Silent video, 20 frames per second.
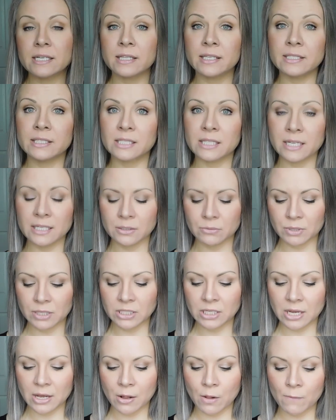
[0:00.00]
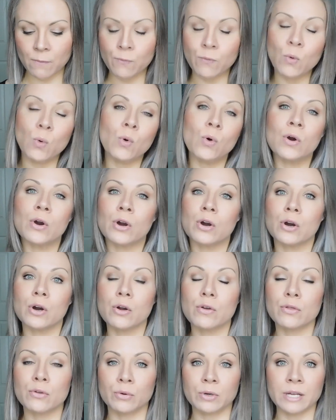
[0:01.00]
this does retail
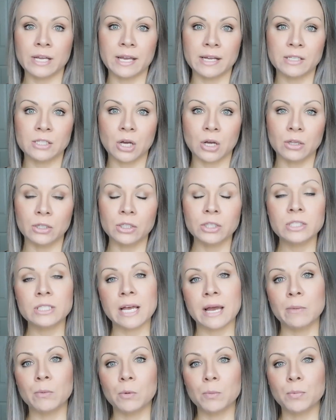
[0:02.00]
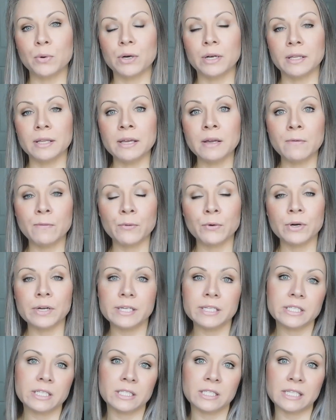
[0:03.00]
for $38. I will put a link for
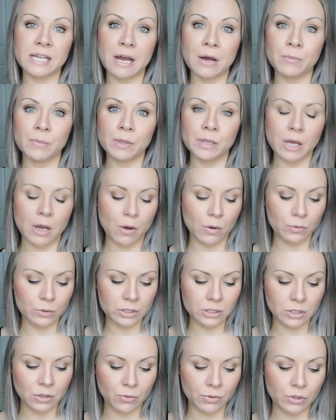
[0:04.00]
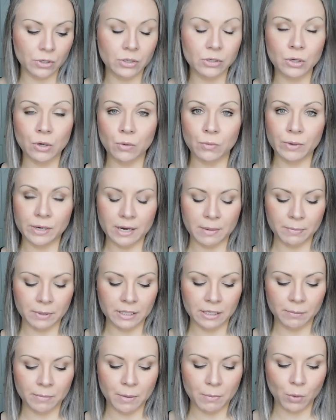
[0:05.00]
it down below so you can go read up a
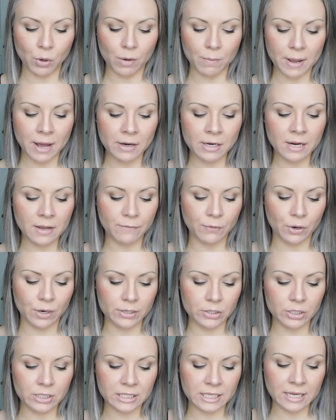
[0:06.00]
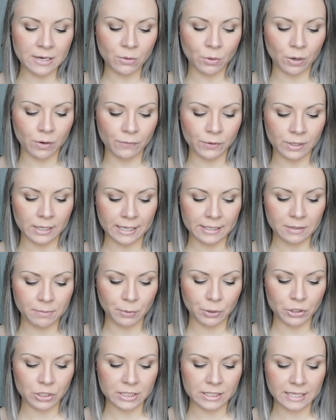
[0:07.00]
little bit more about it if you're interested or if you'd like to
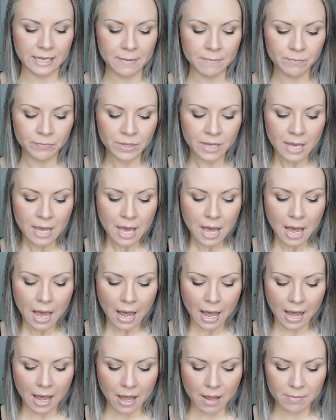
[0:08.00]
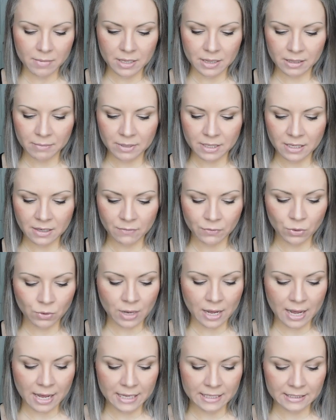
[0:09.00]
purchase it. Um, let me give you
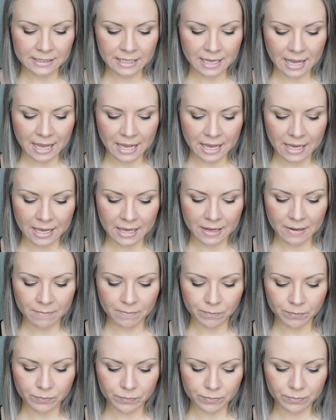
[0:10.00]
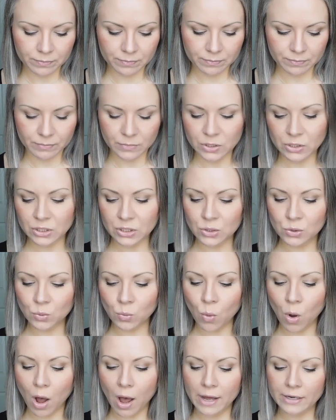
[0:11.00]
guys a
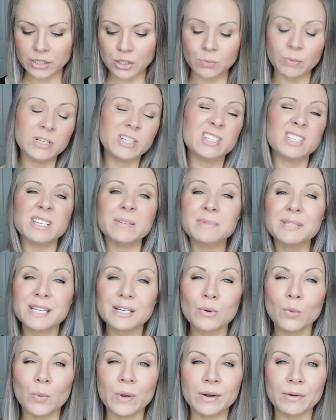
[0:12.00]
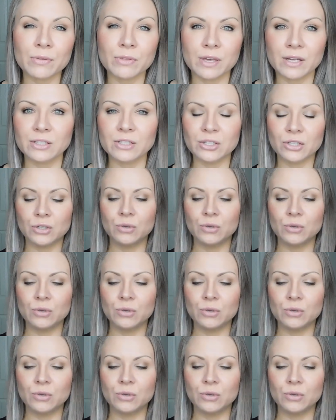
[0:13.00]
swatch, which seems like a weird thing to